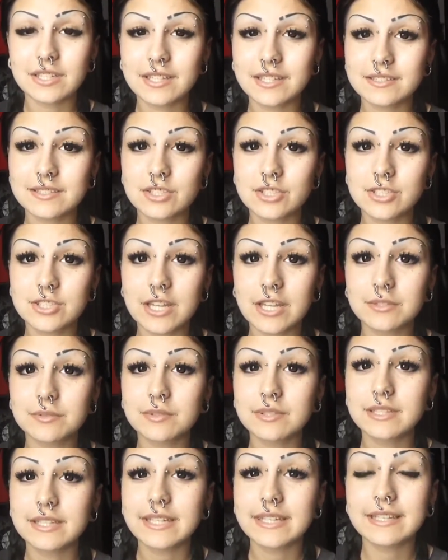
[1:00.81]
It's
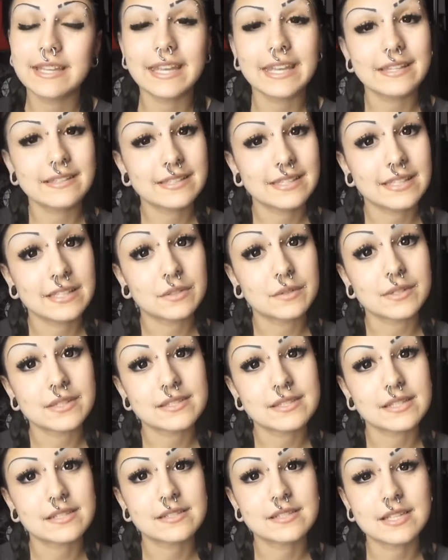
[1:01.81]
generally an 18 or a
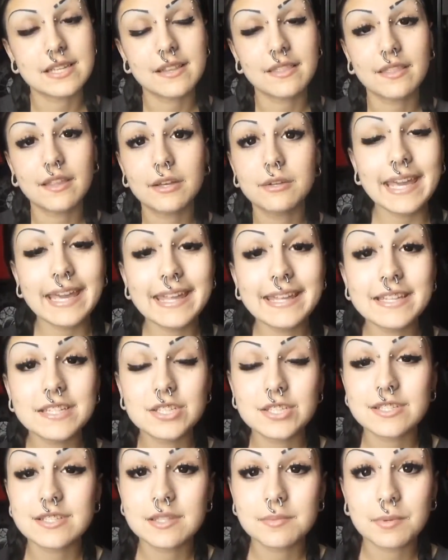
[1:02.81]
16 though, and
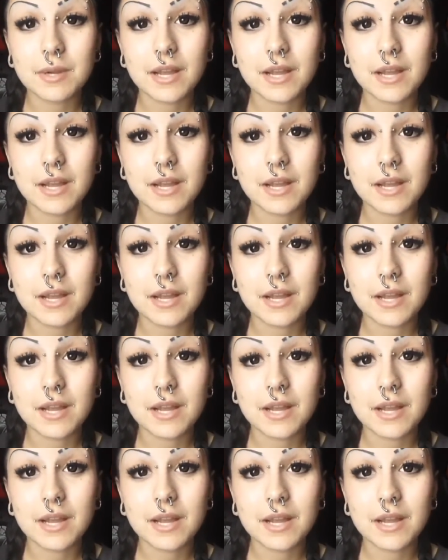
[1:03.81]
it's just the